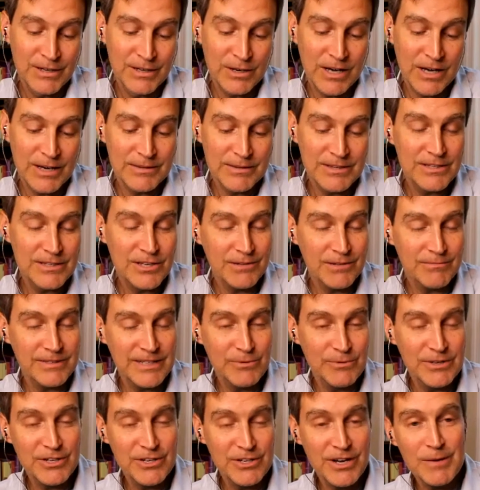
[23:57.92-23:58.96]
uh, t-
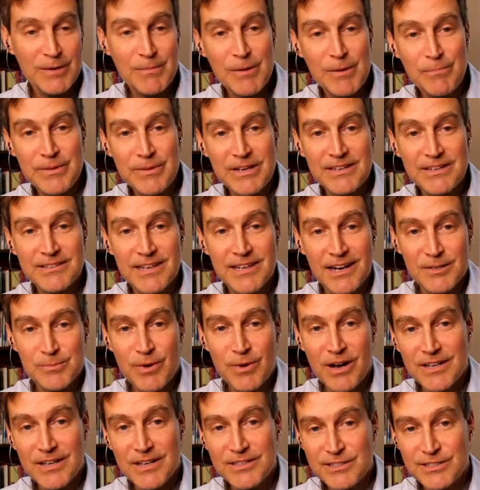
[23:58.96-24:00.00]
can we talk about being sex
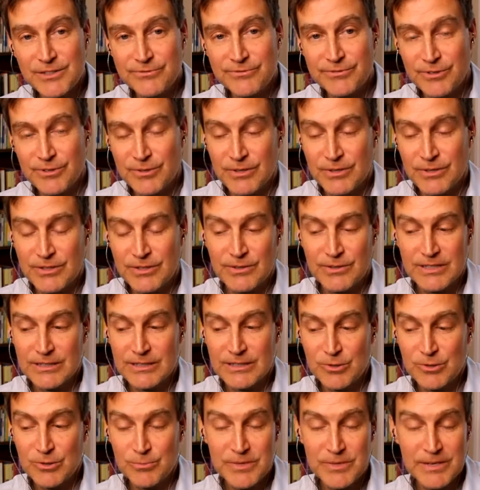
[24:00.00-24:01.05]
positive for uh, a
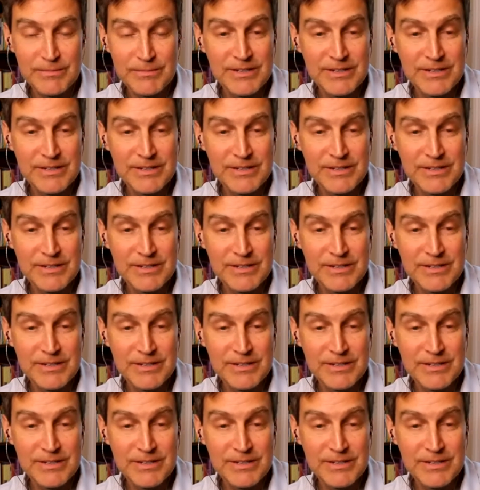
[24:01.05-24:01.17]
little bit?